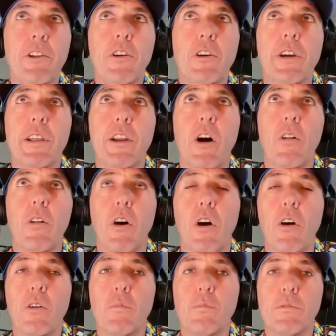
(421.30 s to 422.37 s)
you look at old
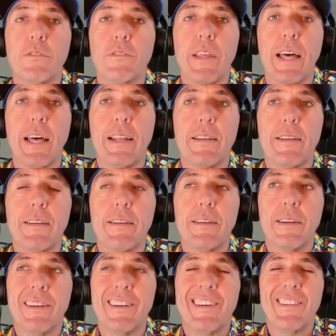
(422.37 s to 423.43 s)
homes, that
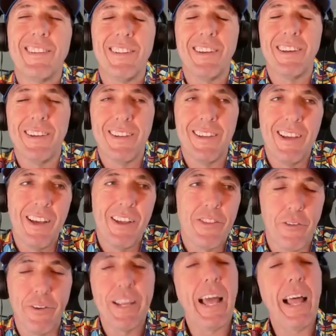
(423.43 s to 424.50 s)

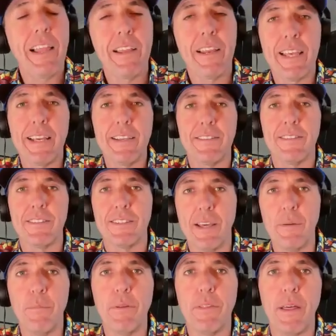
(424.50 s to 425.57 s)
the reality is the
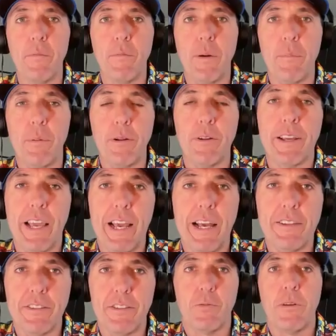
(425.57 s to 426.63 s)
timber that we're building
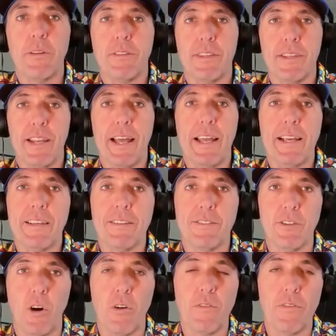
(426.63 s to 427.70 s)
houses with today is
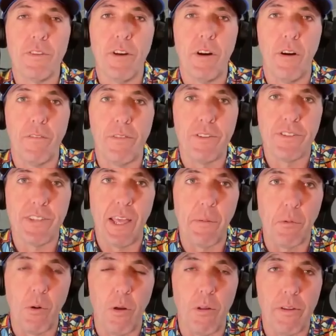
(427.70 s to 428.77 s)
not of the
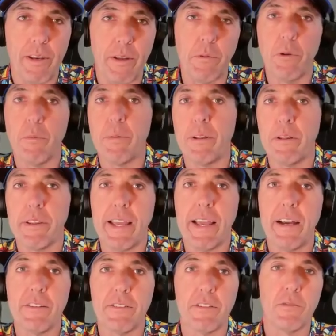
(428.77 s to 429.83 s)
same quality we were building
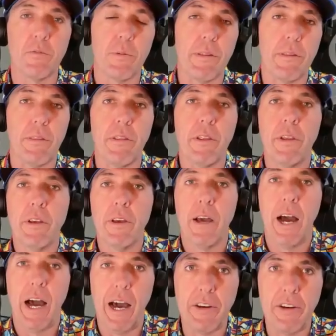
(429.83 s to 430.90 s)
houses with
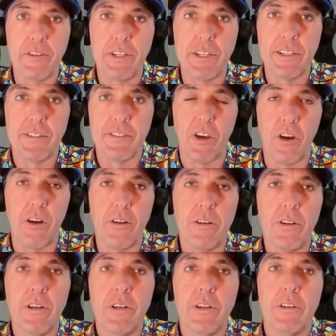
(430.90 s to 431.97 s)
100 years ago.
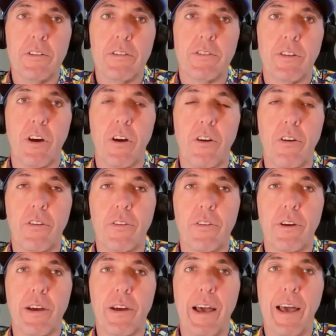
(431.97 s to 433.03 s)
So,
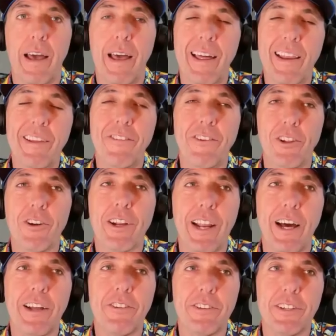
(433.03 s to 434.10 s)
and if you look at a
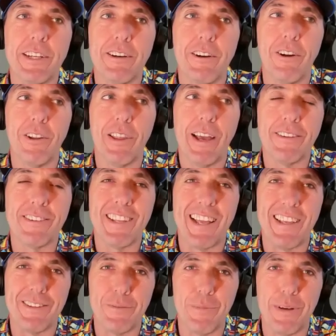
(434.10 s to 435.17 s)
100-year-old house that
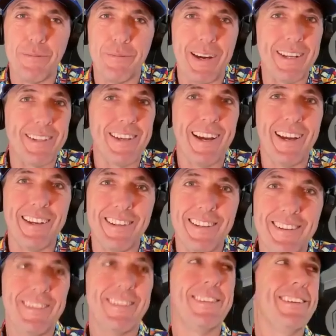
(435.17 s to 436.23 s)
hasn't been maintained,